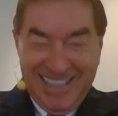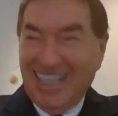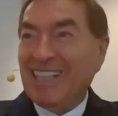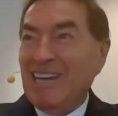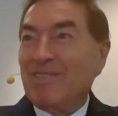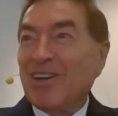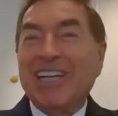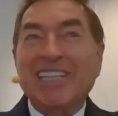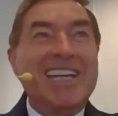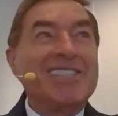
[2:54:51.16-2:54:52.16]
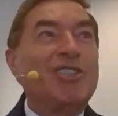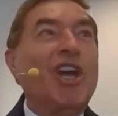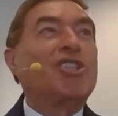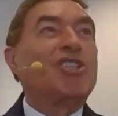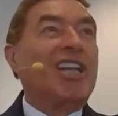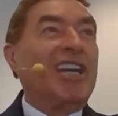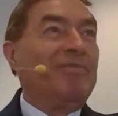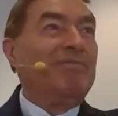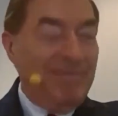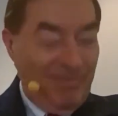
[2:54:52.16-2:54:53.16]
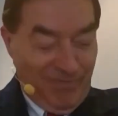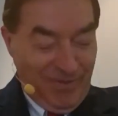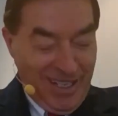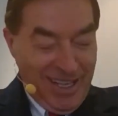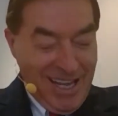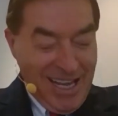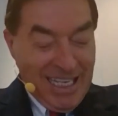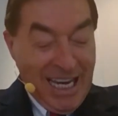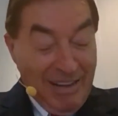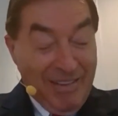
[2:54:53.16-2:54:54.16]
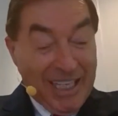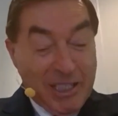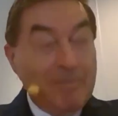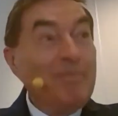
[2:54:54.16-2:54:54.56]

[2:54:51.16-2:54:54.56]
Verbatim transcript: and the American says Dutch time. In any event,